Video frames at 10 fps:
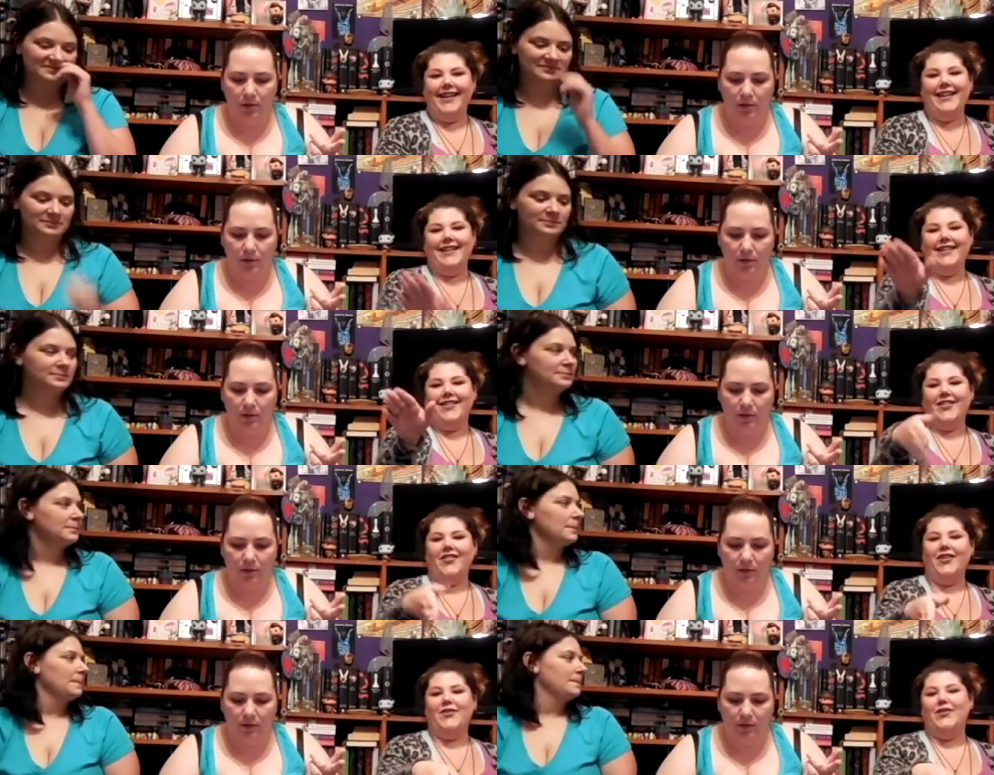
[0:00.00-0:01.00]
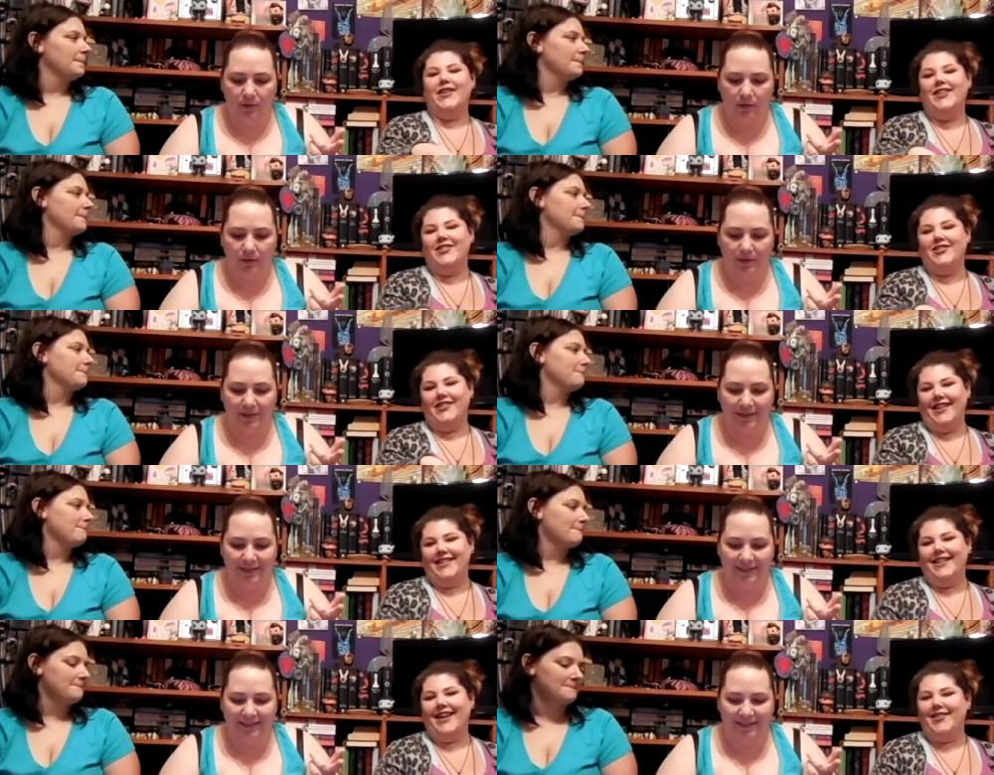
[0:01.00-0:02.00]
Speaker 1: In another 3 or 4 years, we'll
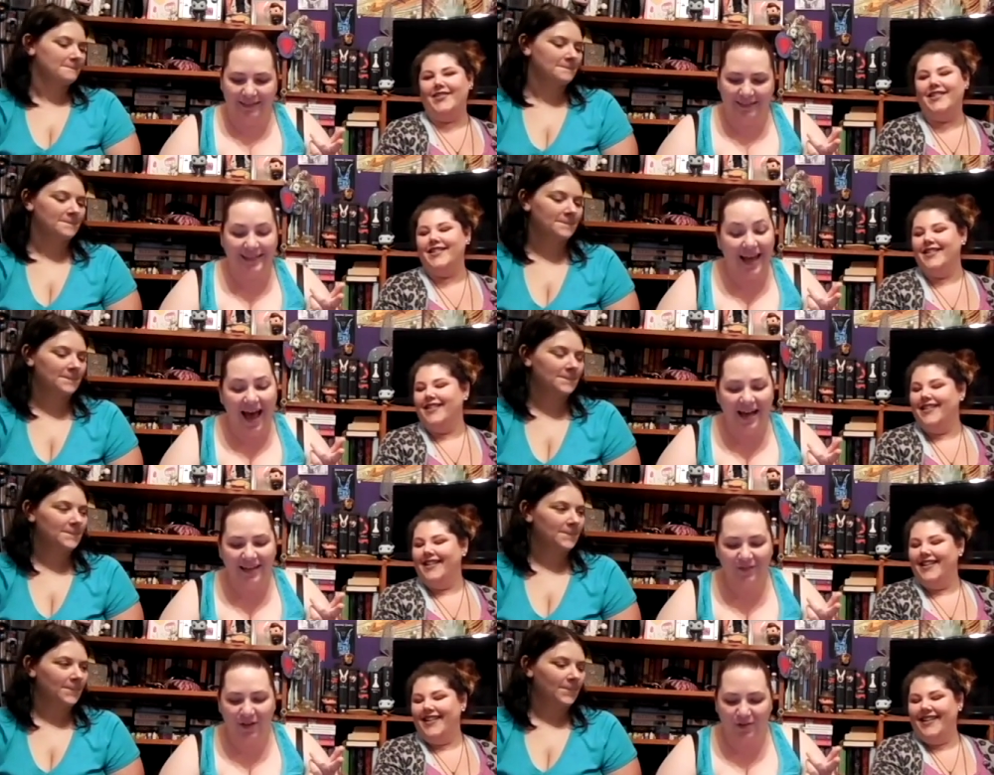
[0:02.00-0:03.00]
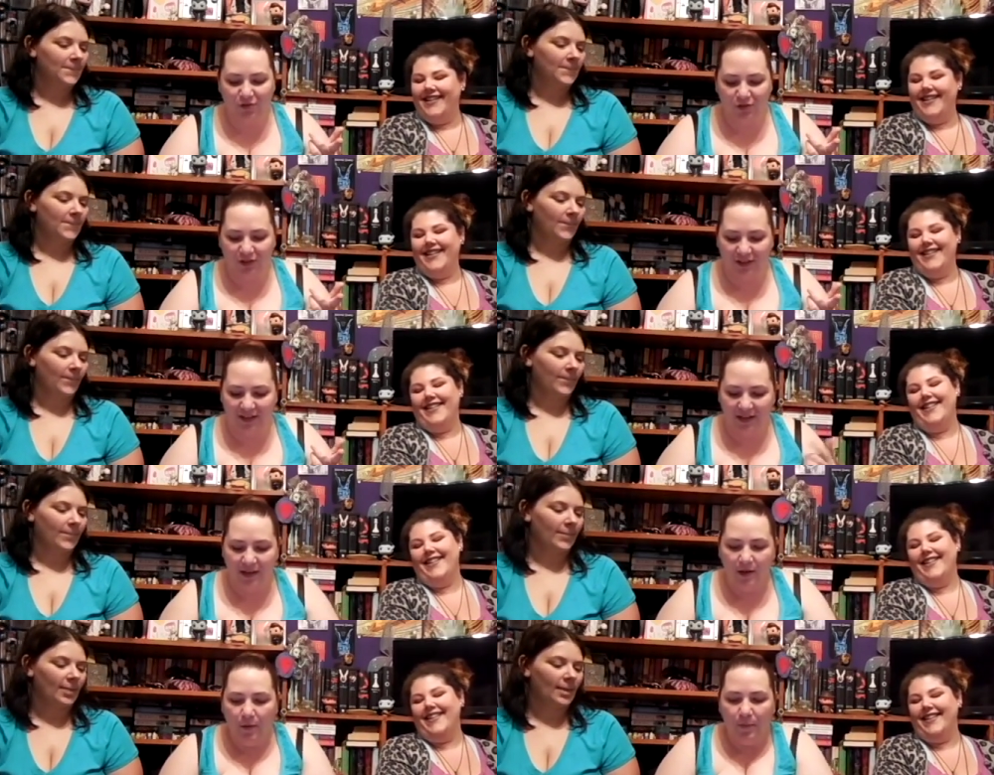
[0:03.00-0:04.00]
get to that one.
Speaker 2: Yeah, eventually.
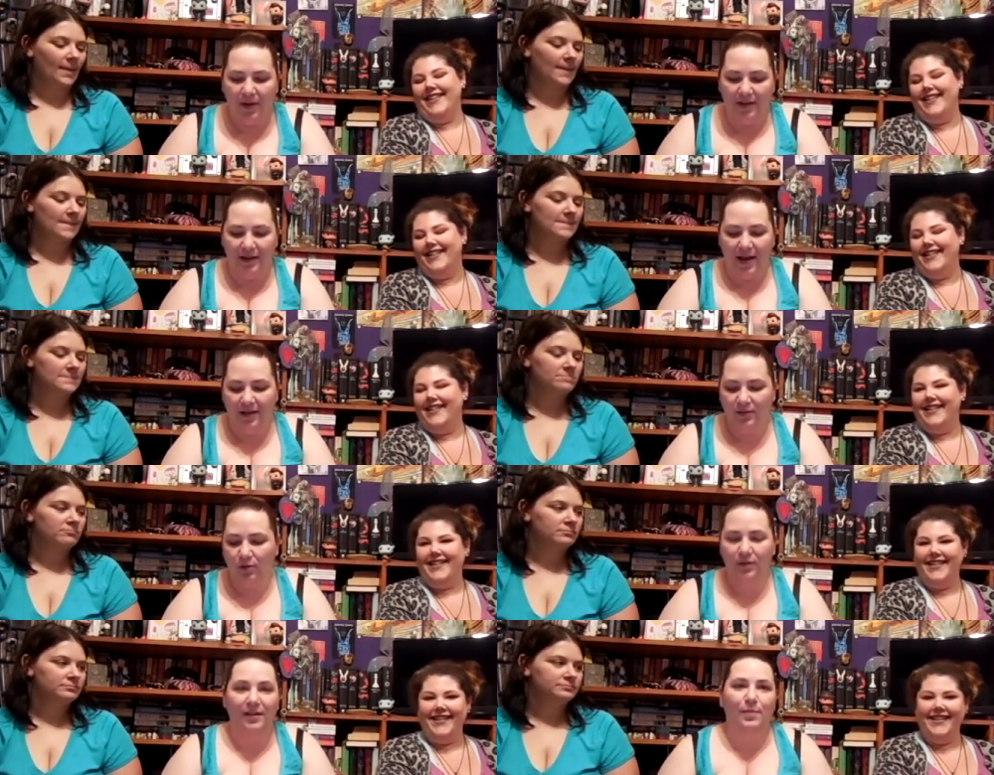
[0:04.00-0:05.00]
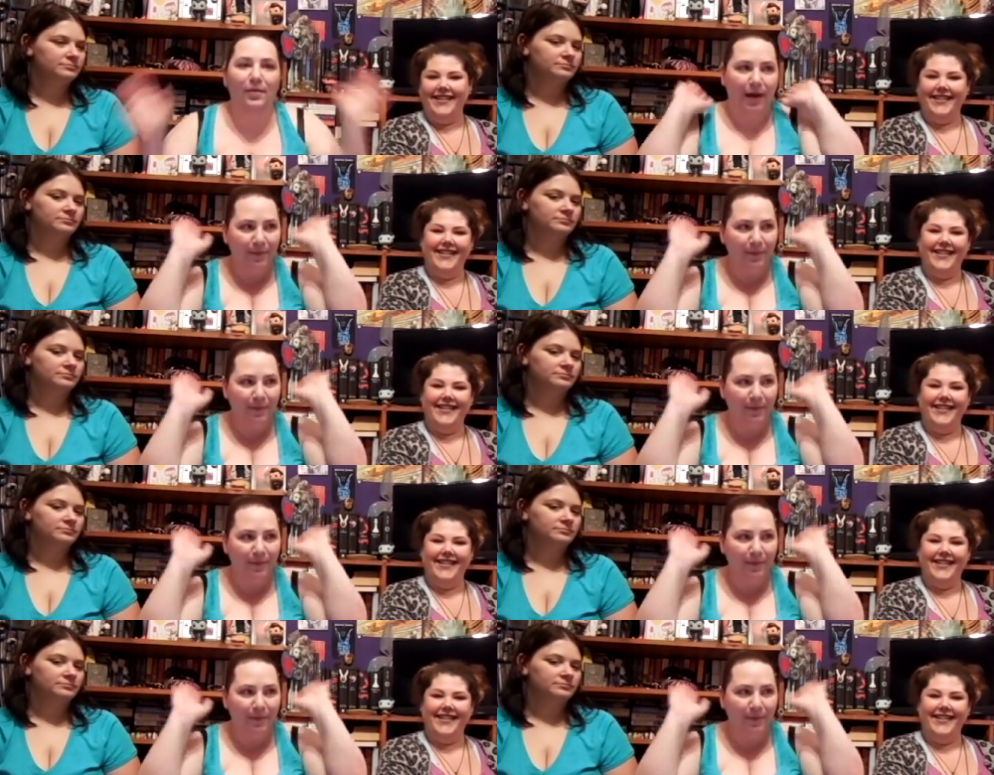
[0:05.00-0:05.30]
But, yeah, so that's my